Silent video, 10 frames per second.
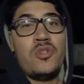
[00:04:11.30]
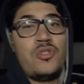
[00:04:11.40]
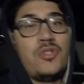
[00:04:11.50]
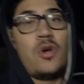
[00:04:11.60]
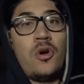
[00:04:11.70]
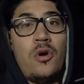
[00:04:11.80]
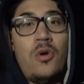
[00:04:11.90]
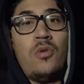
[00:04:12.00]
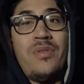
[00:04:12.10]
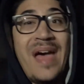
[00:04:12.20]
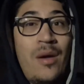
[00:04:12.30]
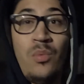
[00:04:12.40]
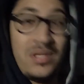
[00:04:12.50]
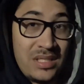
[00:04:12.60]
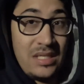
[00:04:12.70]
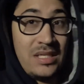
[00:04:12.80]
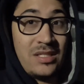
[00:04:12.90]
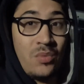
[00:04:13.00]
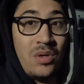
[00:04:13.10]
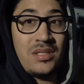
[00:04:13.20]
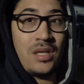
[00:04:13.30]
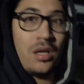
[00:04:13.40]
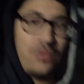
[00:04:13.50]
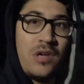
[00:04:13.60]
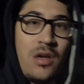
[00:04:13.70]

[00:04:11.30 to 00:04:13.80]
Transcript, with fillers: So that was an easy one to unthread.